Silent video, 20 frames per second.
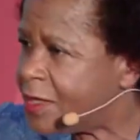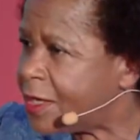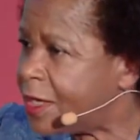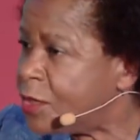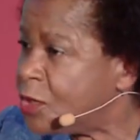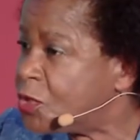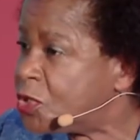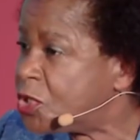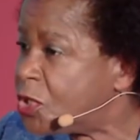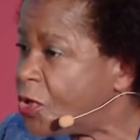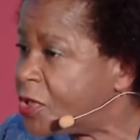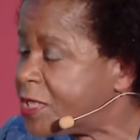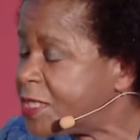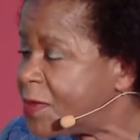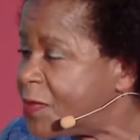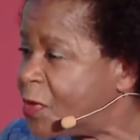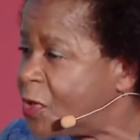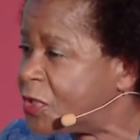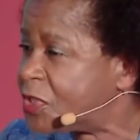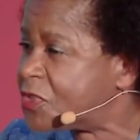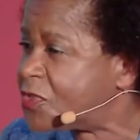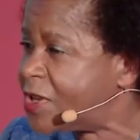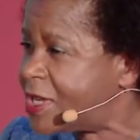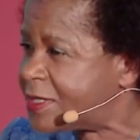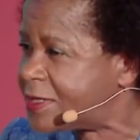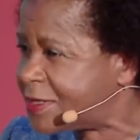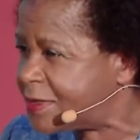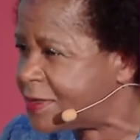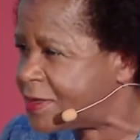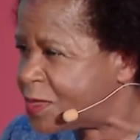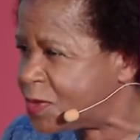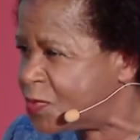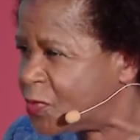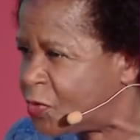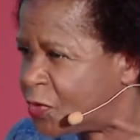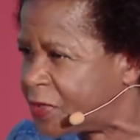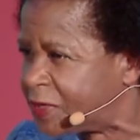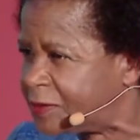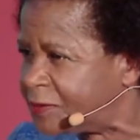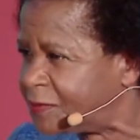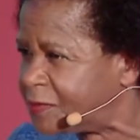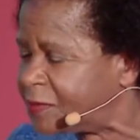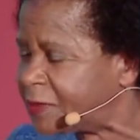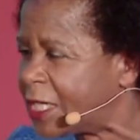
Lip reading: You talked about trust this morning.